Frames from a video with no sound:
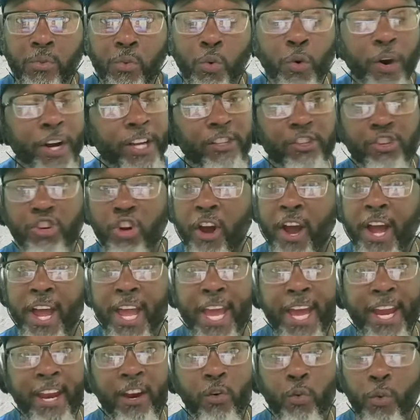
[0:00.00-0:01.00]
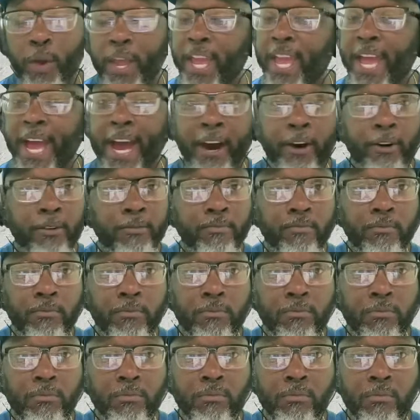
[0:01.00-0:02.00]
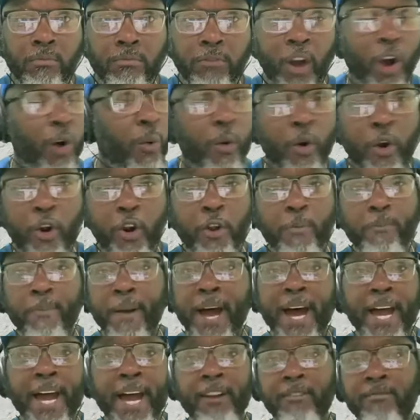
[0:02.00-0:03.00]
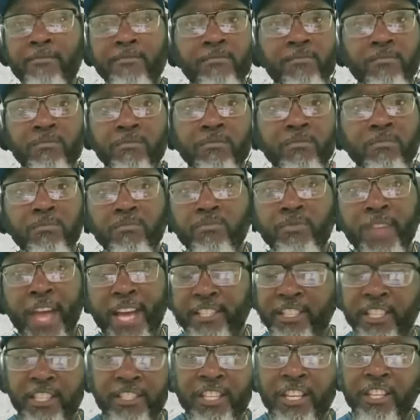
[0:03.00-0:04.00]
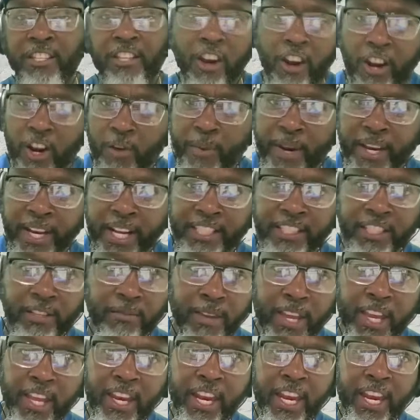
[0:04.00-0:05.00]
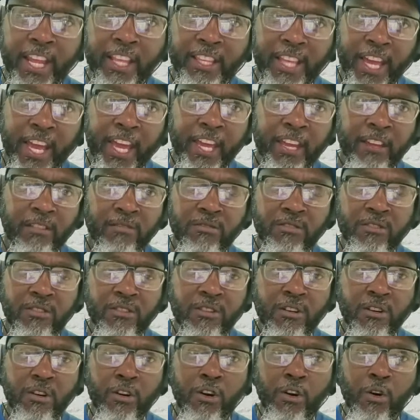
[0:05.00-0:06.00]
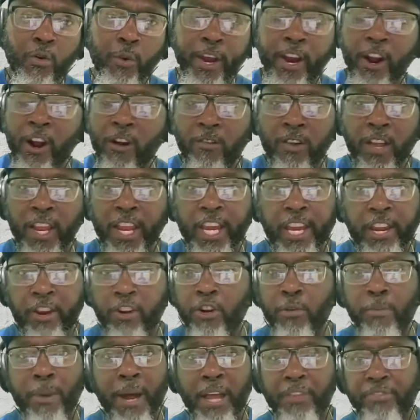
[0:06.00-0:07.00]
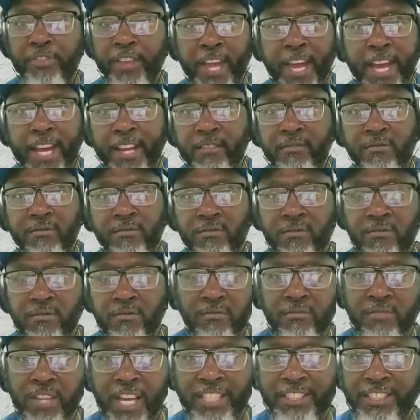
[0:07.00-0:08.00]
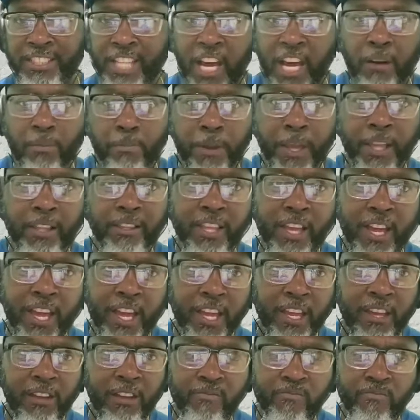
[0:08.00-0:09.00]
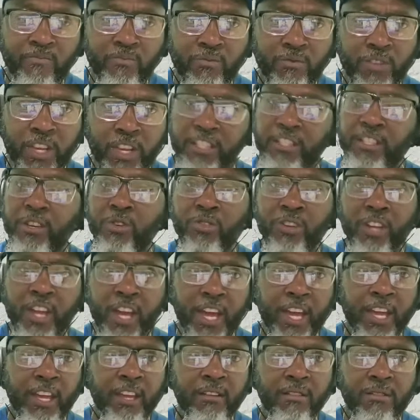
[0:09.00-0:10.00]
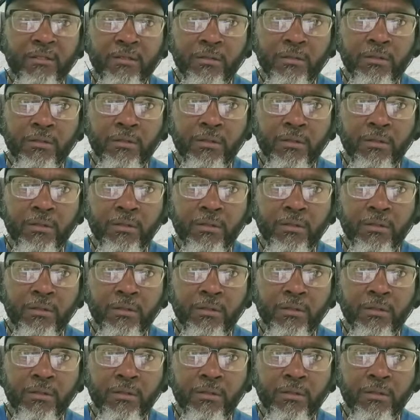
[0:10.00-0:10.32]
One try at it, we out. Don't worry about it. The SEC tournament doesn't mean anything. We don't really care about that. That's not a big thing. It's okay.